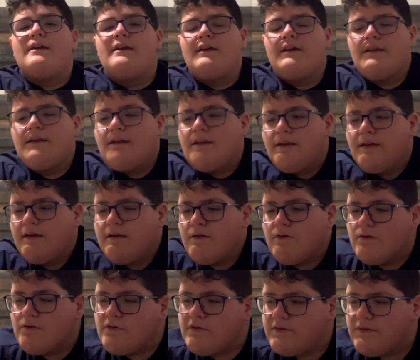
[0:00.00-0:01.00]
in
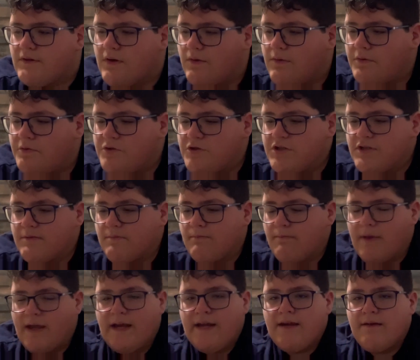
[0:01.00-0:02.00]
here, so it just
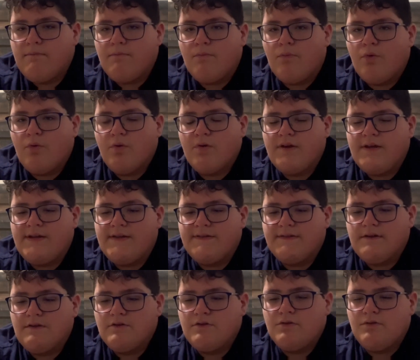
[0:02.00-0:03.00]
made it more
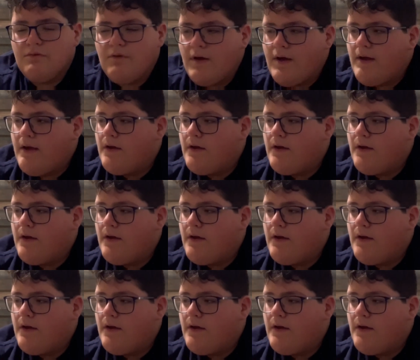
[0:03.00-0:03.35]
easier to